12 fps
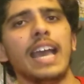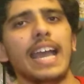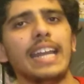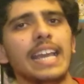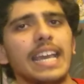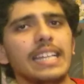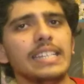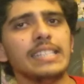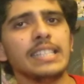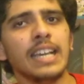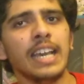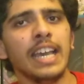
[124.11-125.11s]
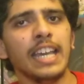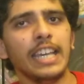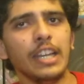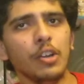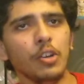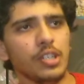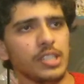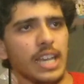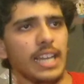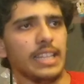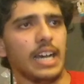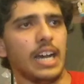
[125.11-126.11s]
And hence he looks
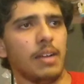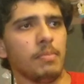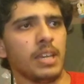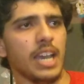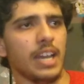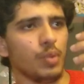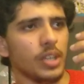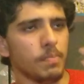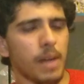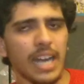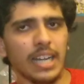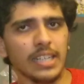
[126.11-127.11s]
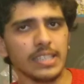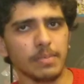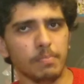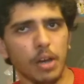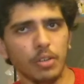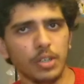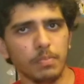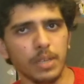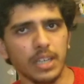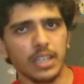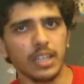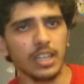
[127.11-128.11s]
at the army, and when the battle is about to
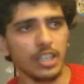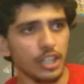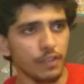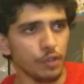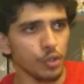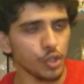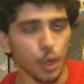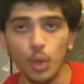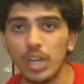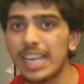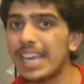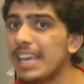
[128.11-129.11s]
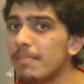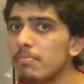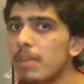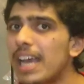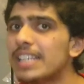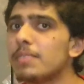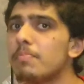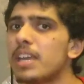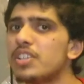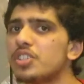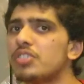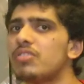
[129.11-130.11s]
begin, he views only him as a
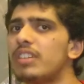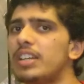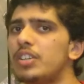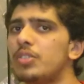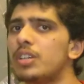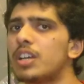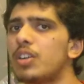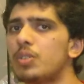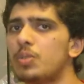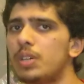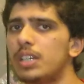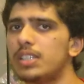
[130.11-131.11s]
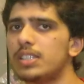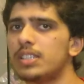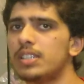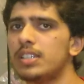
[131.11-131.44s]
major threat to the Kauravas.